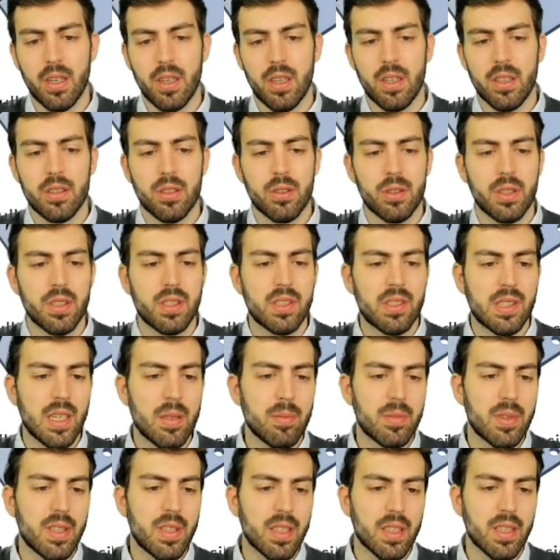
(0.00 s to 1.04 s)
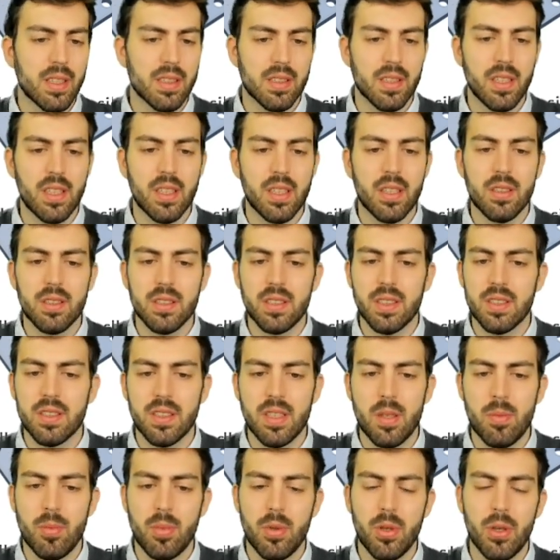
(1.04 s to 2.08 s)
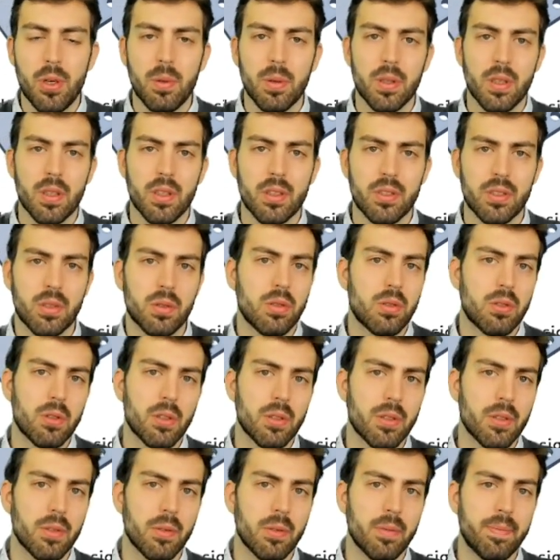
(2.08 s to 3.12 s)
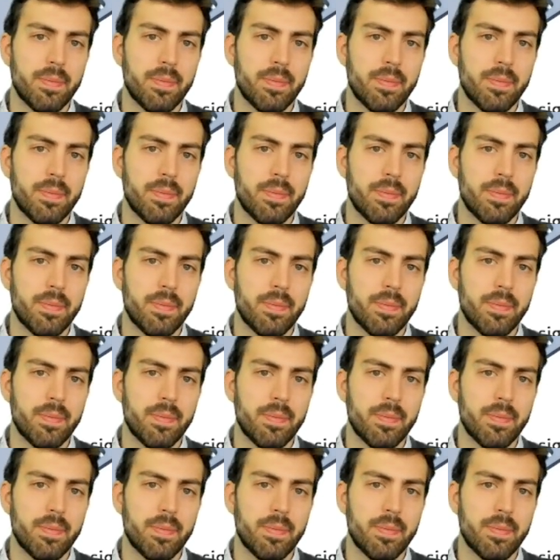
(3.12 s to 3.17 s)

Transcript: So the same thing as here, this CPU will also throttle.